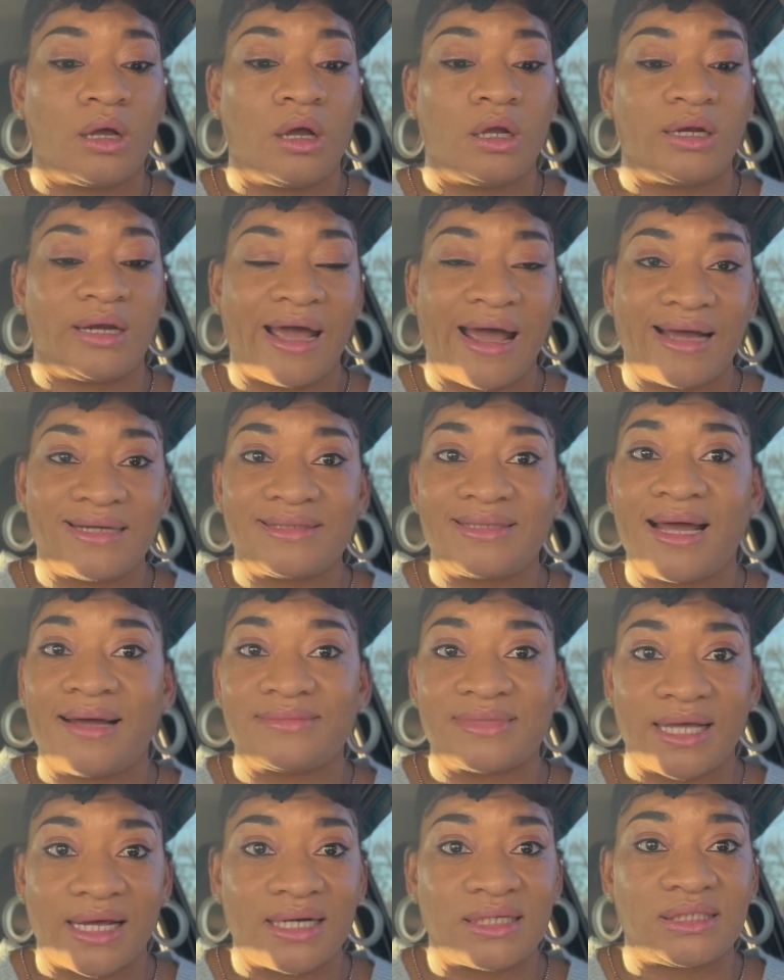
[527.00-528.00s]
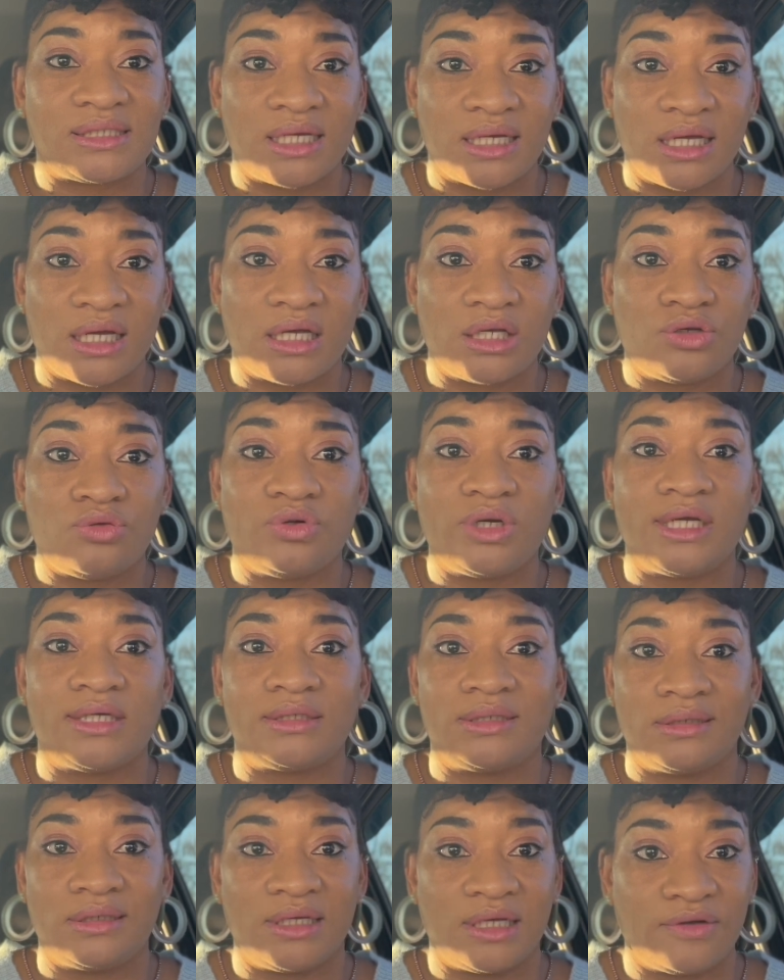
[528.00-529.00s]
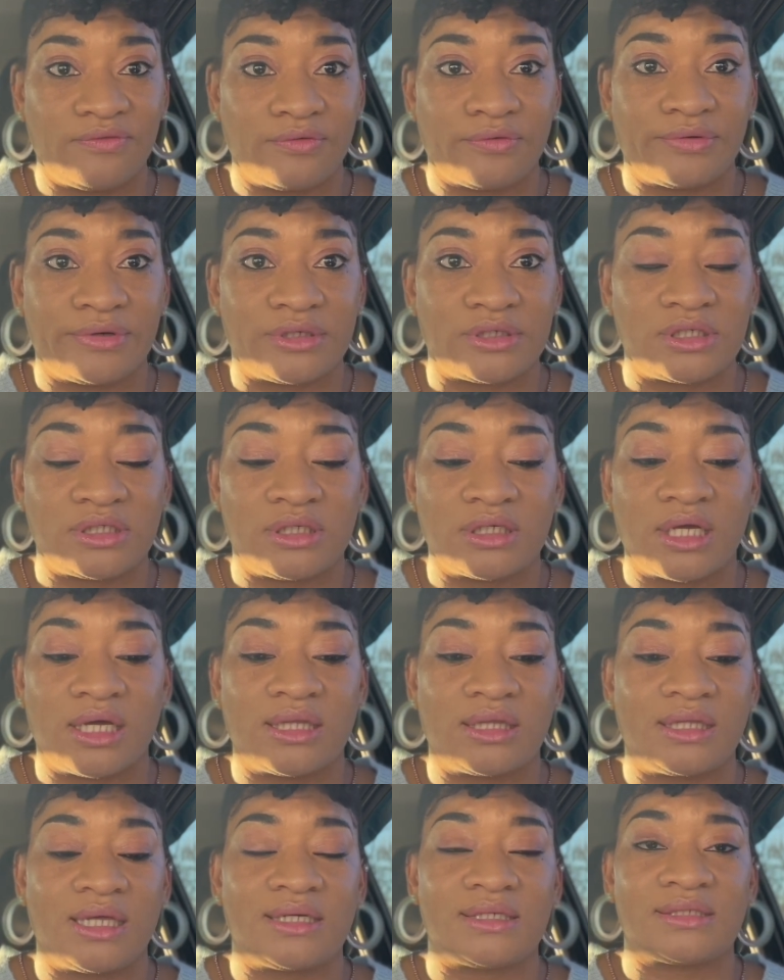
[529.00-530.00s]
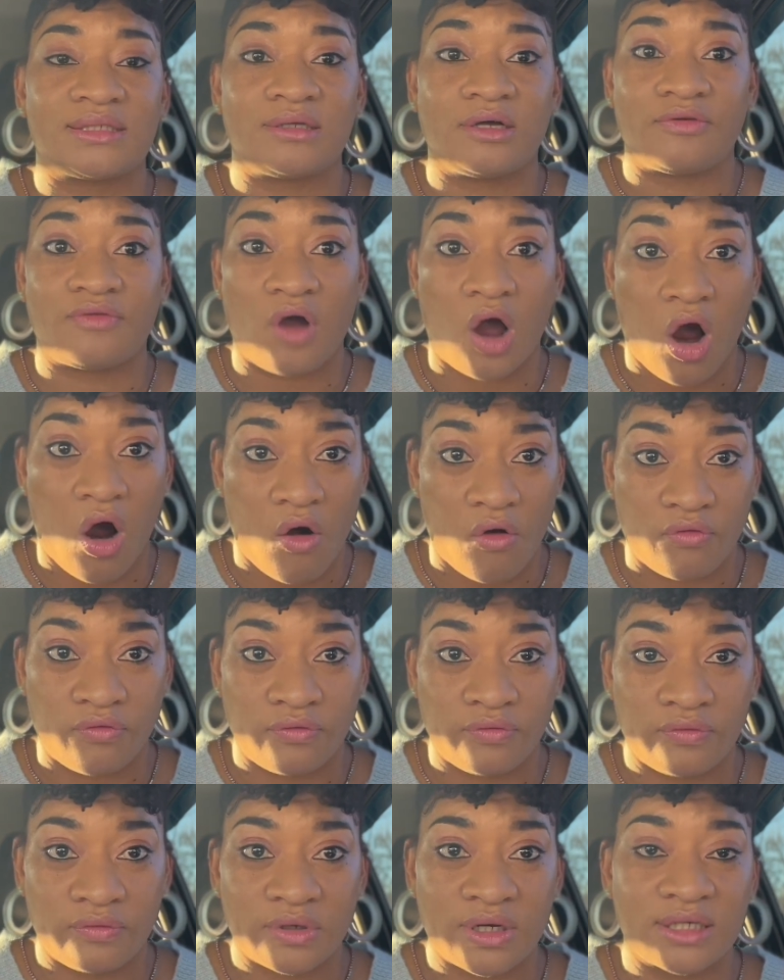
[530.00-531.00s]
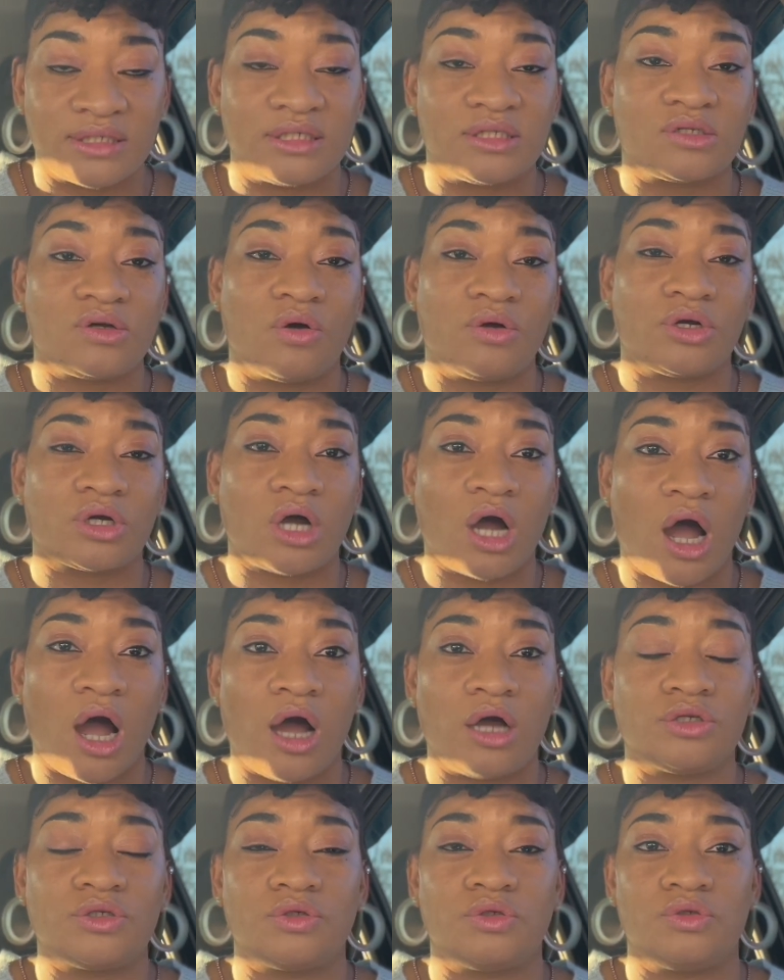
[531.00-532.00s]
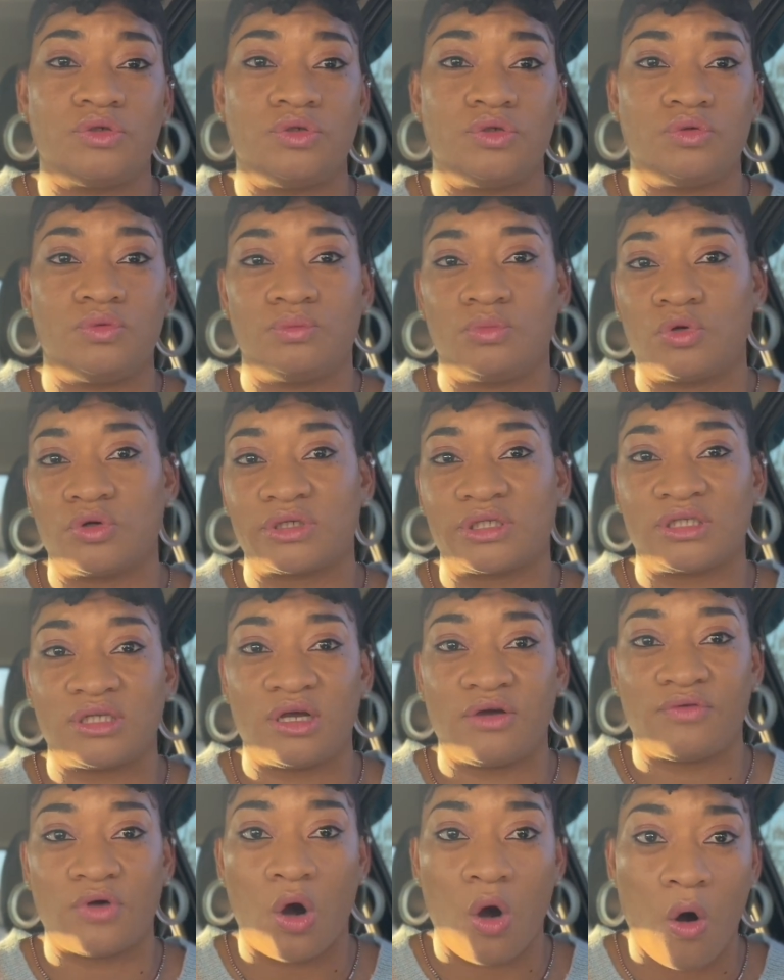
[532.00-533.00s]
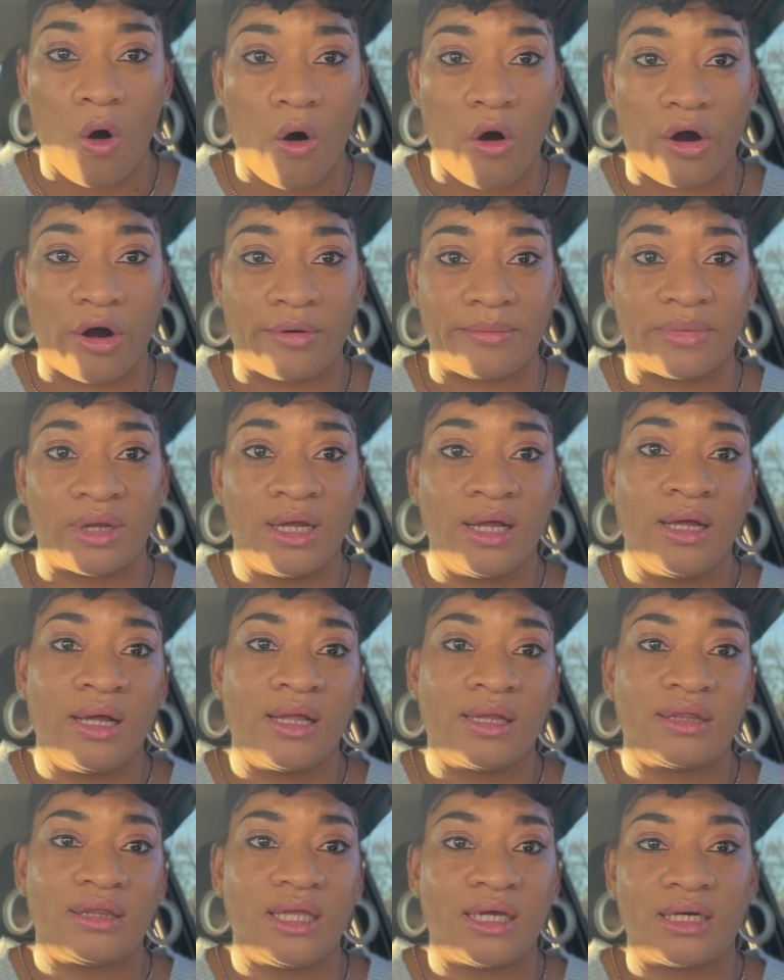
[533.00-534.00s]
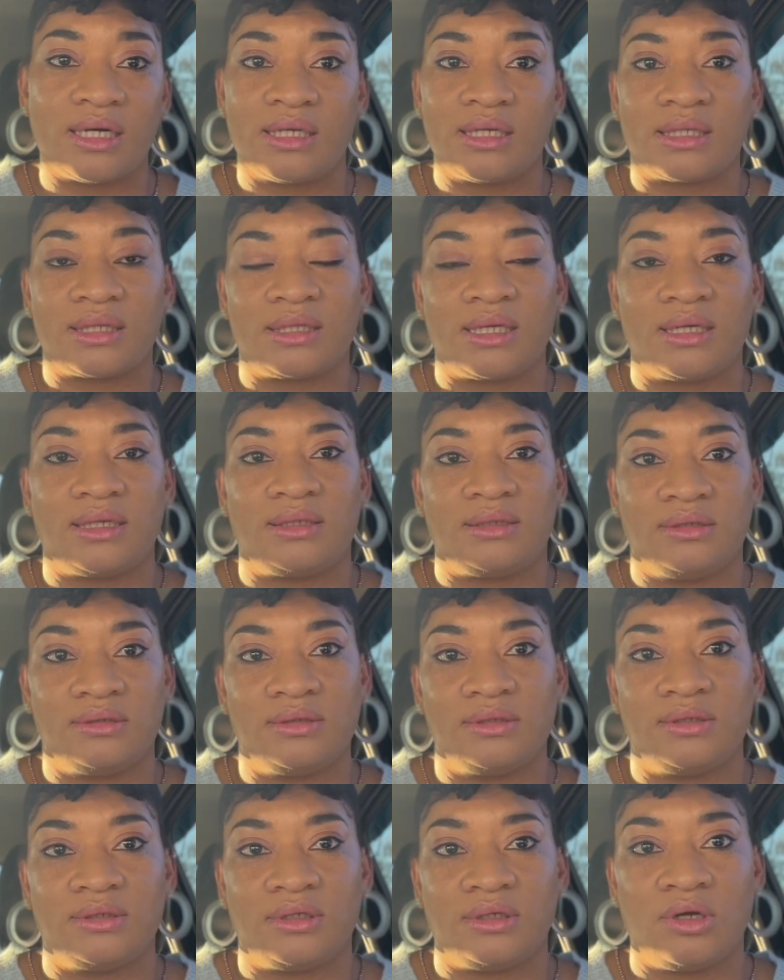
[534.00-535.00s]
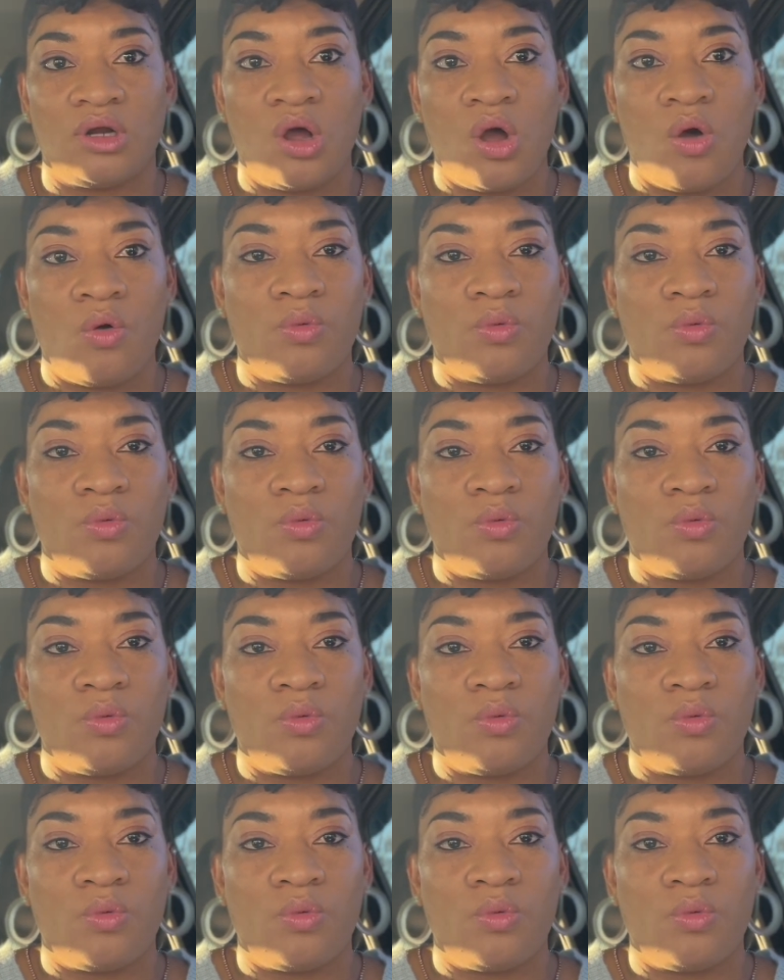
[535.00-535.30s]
Nine times out of ten, you need deliverance to get that stuff off, because it's going to cause you to do more self-harm than anything good.